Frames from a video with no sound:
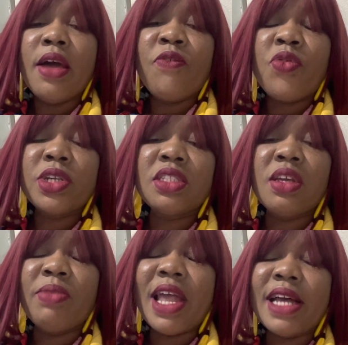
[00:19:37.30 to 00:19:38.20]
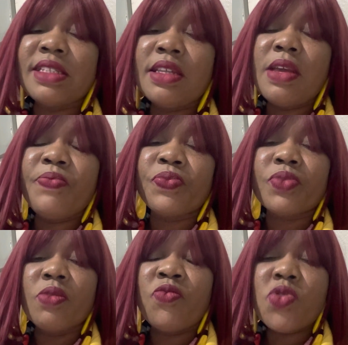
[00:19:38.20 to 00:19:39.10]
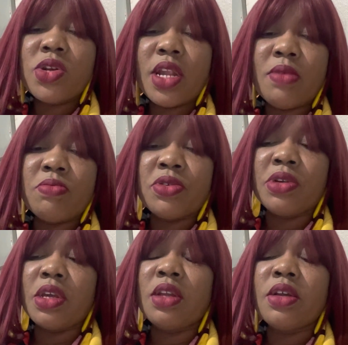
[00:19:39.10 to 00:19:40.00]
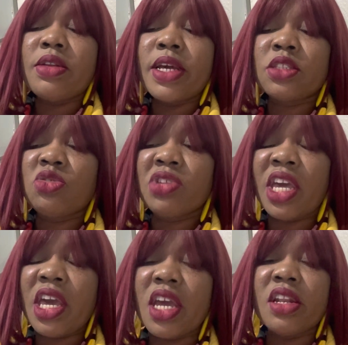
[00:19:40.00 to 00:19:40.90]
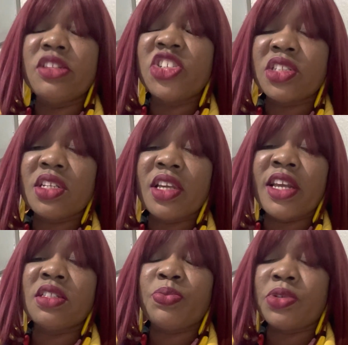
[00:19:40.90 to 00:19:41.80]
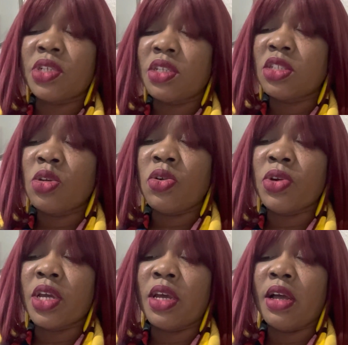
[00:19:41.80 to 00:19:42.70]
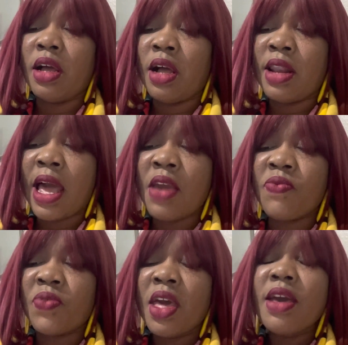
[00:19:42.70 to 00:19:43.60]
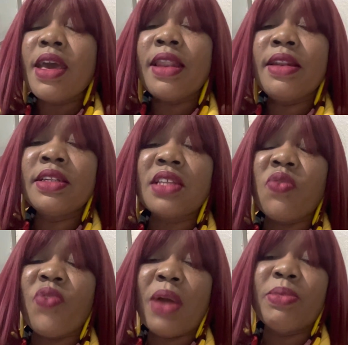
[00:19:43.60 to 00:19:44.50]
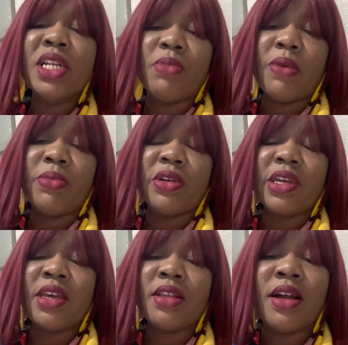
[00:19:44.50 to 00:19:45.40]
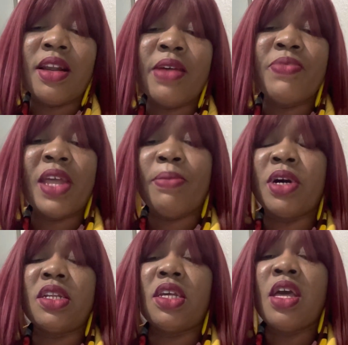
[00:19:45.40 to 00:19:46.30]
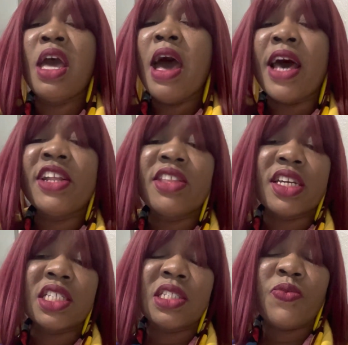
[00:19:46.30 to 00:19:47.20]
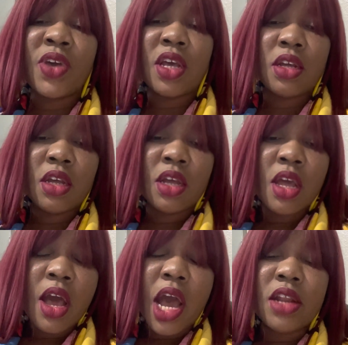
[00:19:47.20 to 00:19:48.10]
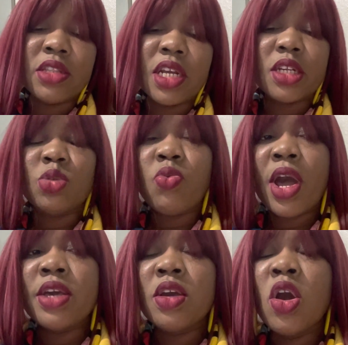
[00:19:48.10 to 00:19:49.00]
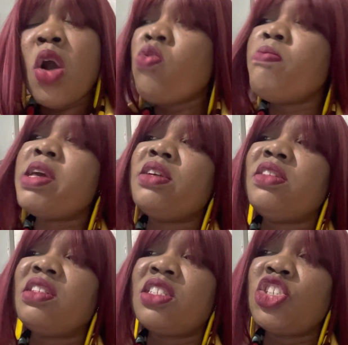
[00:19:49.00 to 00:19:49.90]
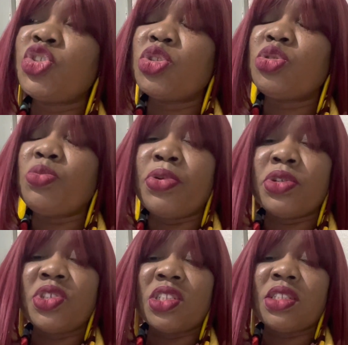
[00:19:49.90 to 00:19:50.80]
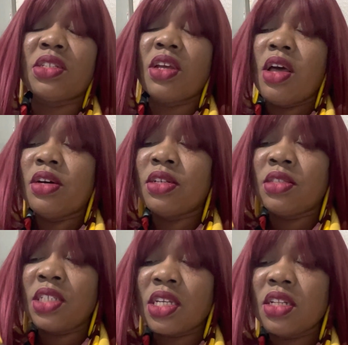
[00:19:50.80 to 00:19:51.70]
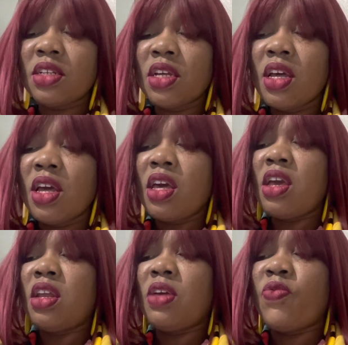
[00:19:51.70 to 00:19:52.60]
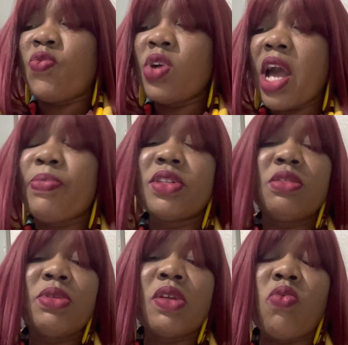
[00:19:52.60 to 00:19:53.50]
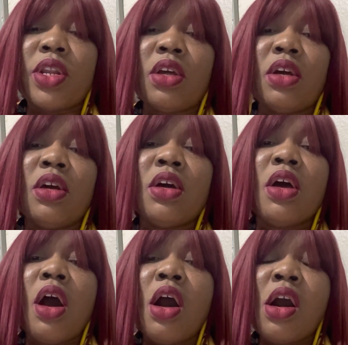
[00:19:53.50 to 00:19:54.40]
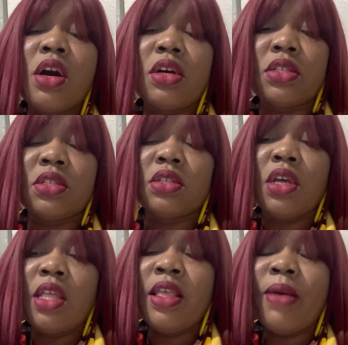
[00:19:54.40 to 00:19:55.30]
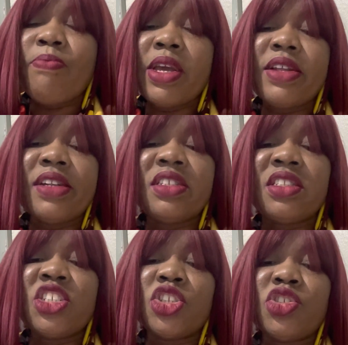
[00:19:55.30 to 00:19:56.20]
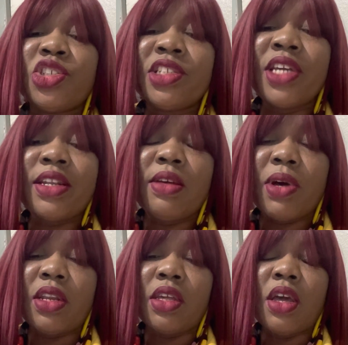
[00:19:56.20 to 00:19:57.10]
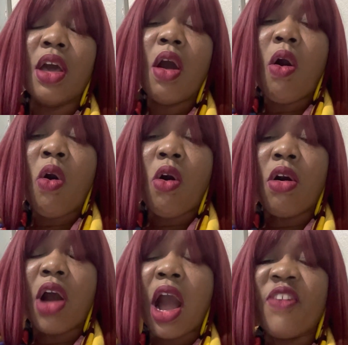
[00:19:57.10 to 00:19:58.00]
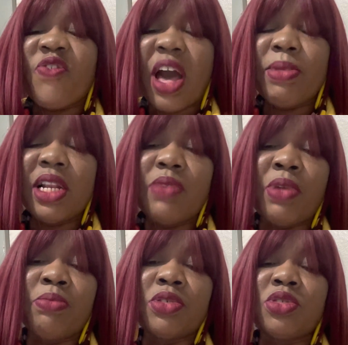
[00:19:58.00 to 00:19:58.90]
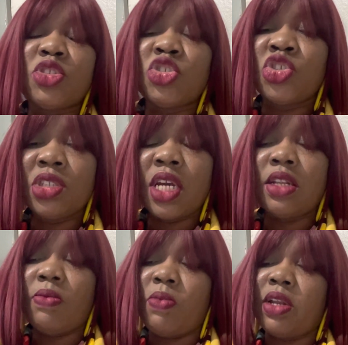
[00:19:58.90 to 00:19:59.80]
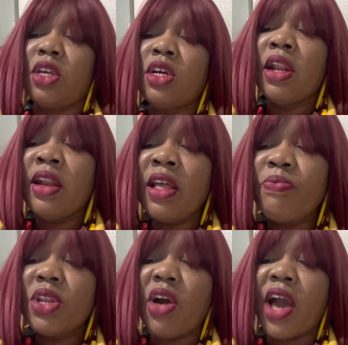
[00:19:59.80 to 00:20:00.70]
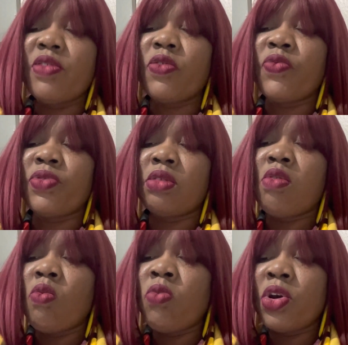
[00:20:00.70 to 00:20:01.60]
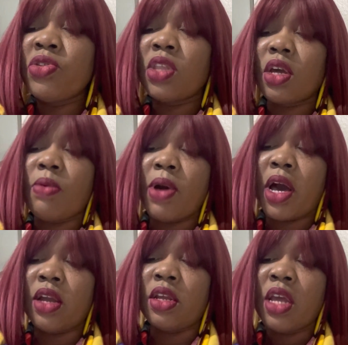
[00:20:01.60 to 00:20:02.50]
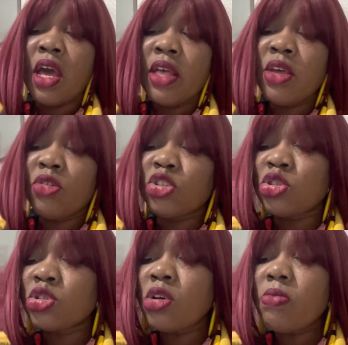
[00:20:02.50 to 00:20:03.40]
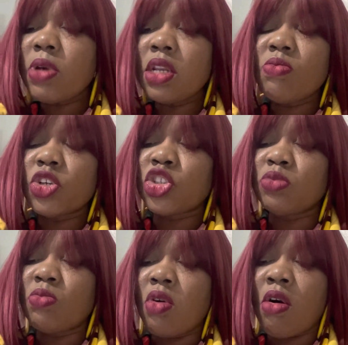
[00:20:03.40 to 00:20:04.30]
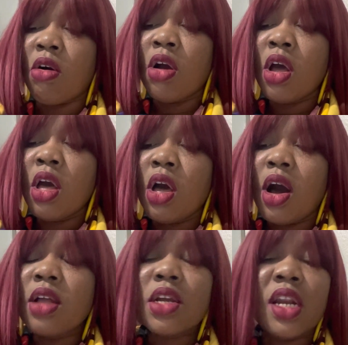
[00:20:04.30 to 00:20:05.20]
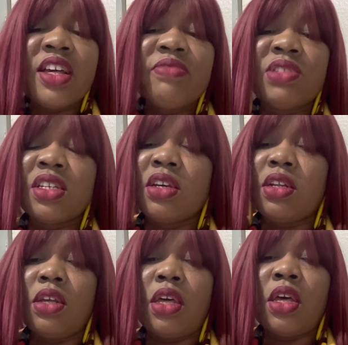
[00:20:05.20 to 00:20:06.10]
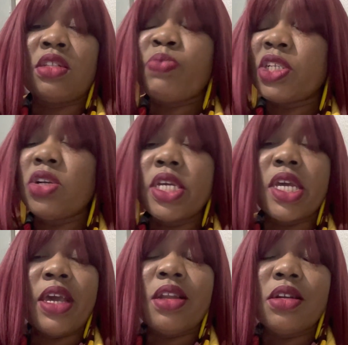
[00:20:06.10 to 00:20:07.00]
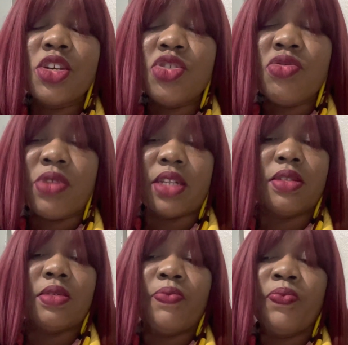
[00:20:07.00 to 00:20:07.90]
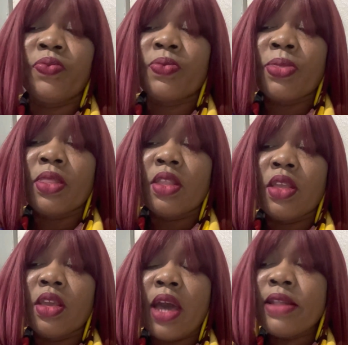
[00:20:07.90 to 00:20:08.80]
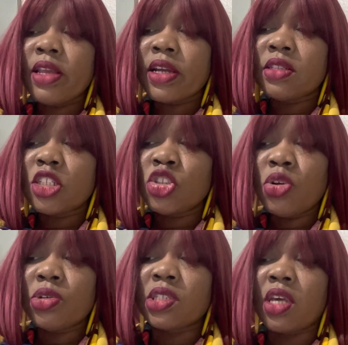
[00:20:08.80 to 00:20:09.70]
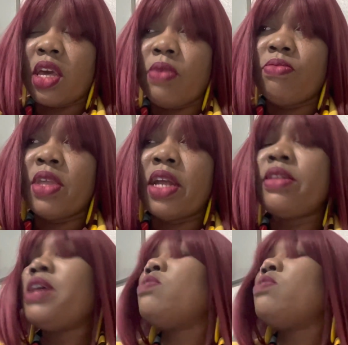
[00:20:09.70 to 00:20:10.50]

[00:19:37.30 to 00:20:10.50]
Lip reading: First name, last name, phone number, and a next to kin, just in case the person is no longer alive, at least a family member can claim that money. I don't think it's fair. I don't think it's right. We made a decision to purchase a ticket, and if we happen to be the winner, us that made that decision should get the money or our family members should get the money. Let me know how you feel, what you think about it. There were so many much more unclaimed tickets, especially in the U.S. I think it's a total scam that they